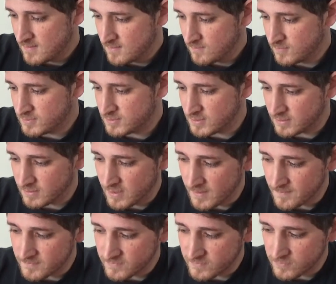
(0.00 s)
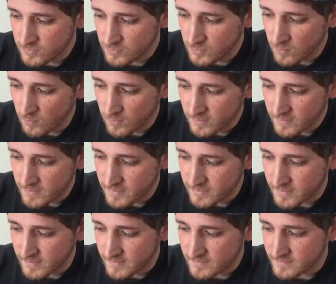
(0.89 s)
Which comes to one of
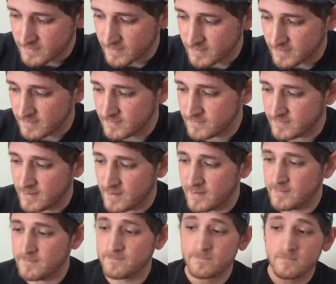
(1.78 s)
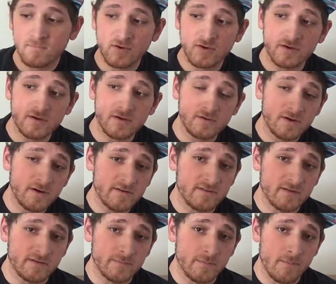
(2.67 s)
the things that is a
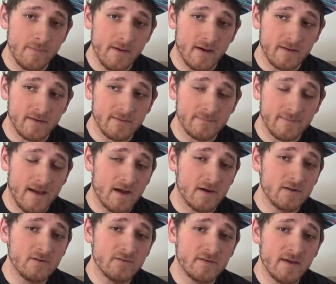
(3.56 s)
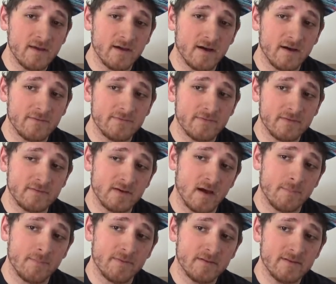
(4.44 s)
criticism about it. How do you take off the
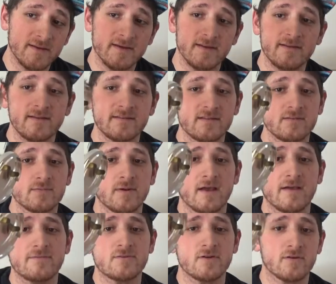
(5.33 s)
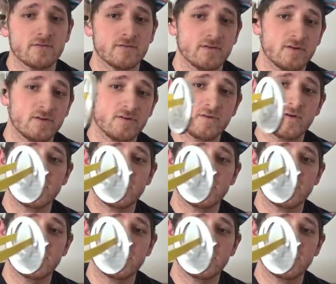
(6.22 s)
top of the lid? This is what I've chosen to do.